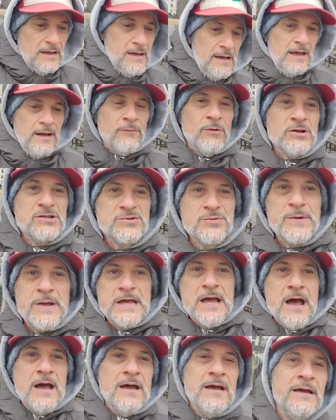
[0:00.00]
And once
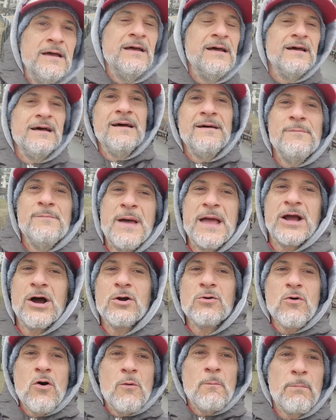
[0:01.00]
we make
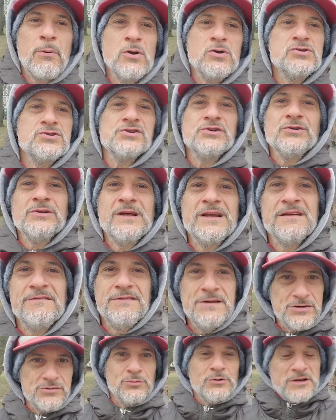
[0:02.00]
our own personal
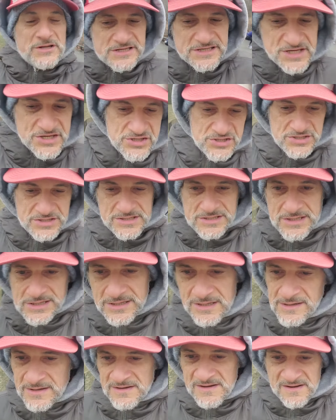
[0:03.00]
individual decisions,
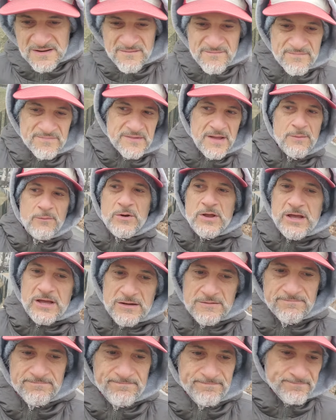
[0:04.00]
then we
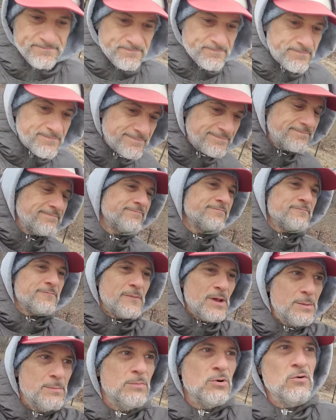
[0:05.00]
can
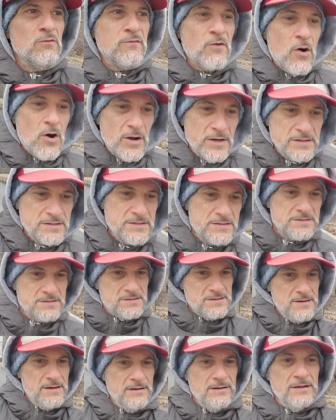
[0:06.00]
move on
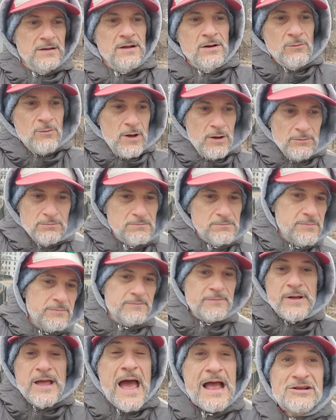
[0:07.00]
well,
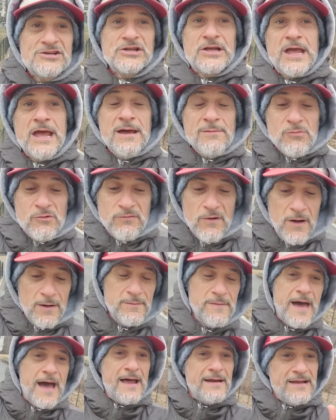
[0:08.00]
we actually can't move
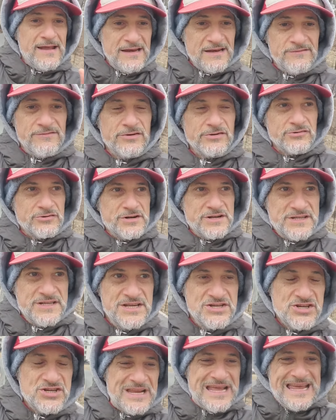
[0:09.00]
on. That individual
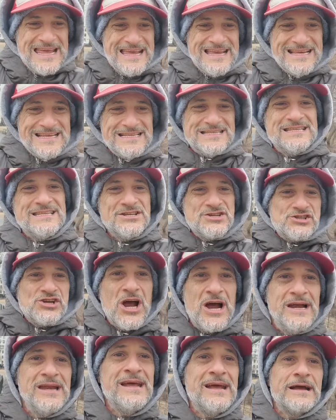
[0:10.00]
decision is the
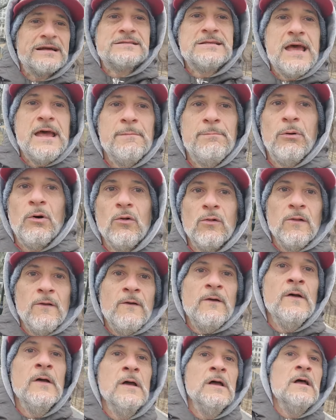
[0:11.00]
shining example
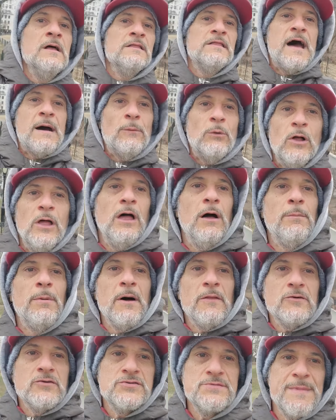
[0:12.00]
that will help
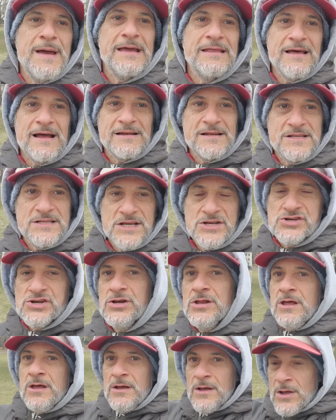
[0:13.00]
others make that
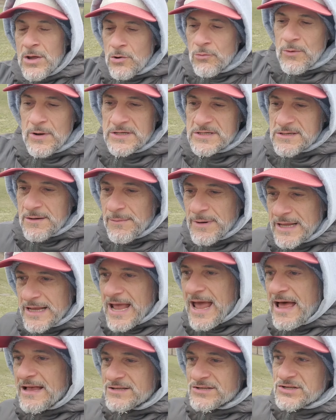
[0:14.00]
decision. When somebody
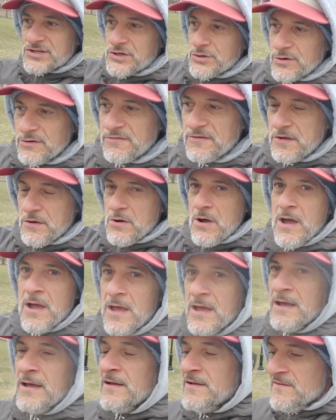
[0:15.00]
asks you if you
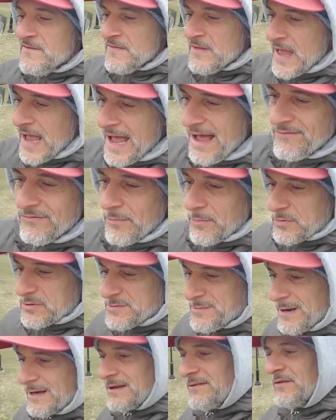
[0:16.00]
have a
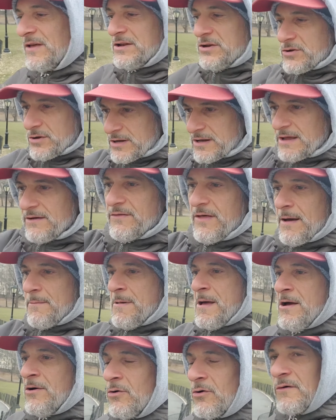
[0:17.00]
perspective then you can give them,
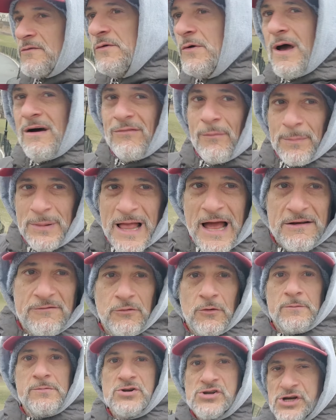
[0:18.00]
or if you have a
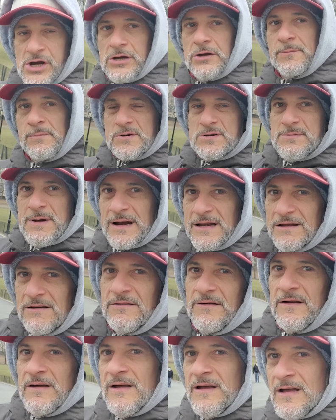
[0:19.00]
platform to share your perspective,
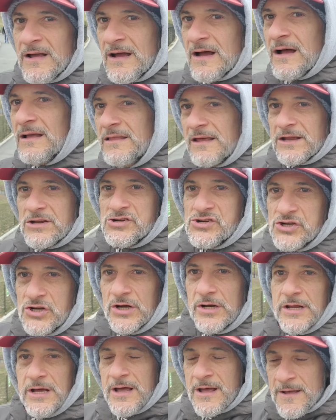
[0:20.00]
I think you
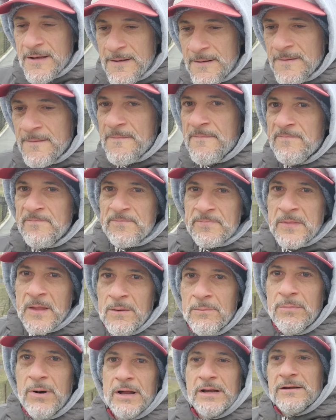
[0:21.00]
should.
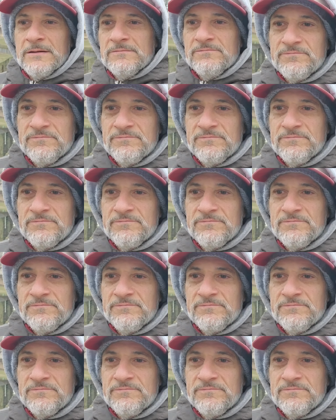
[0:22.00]
But